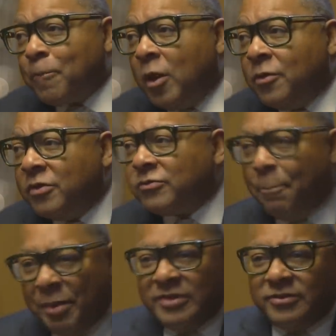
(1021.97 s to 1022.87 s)
Uh, that's the
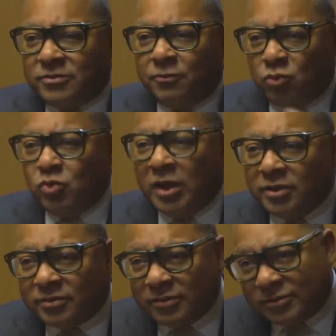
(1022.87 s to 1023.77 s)
basis of Duke
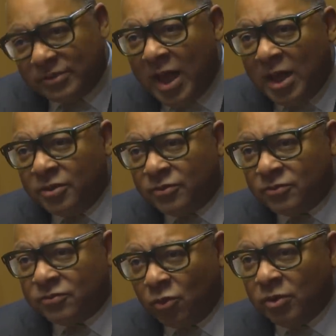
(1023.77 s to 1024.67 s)
Ellington's style and
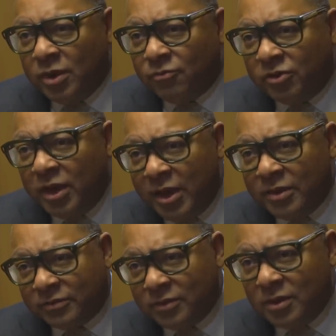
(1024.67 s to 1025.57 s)
certainly of
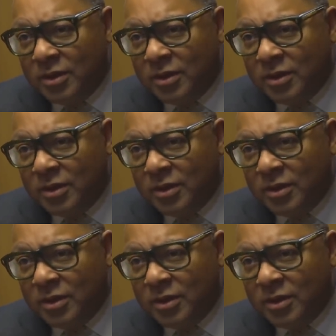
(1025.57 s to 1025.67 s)
jazz